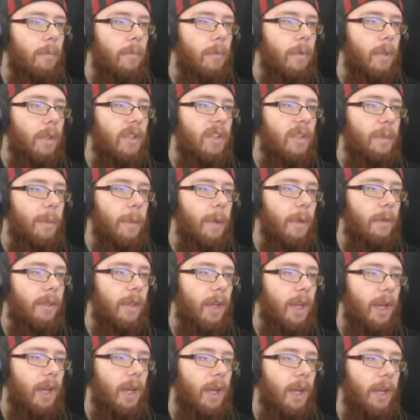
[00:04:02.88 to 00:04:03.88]
It's about the
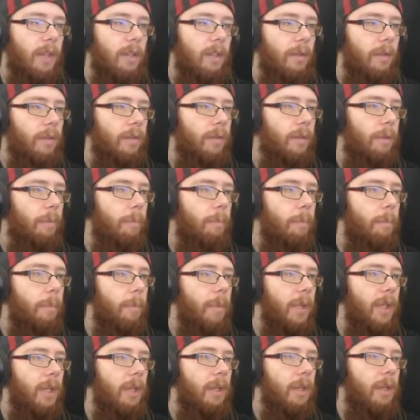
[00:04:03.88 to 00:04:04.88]
height of the
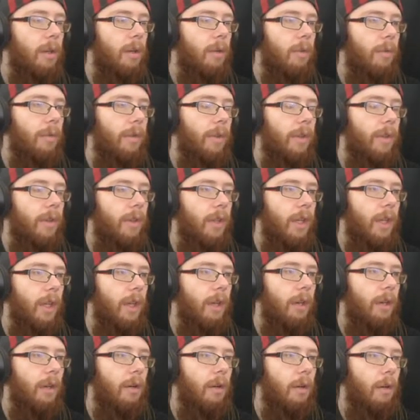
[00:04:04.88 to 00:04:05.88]
beacon over
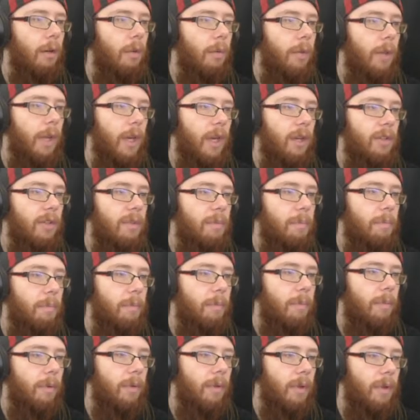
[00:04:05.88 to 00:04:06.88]
there. Oh, there's
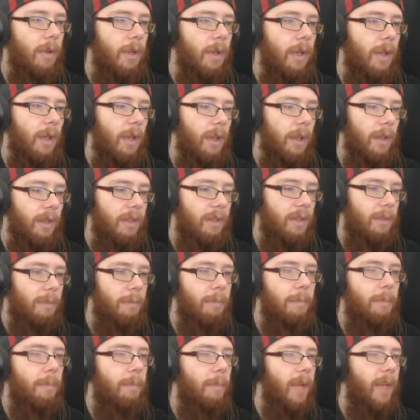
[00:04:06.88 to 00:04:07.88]
the
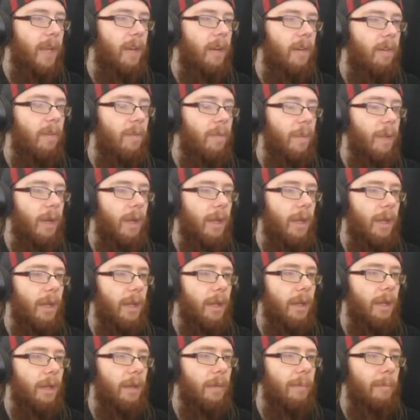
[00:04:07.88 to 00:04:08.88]
bed of my
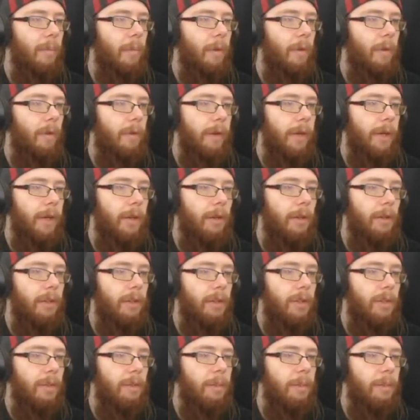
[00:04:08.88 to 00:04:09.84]
moderators.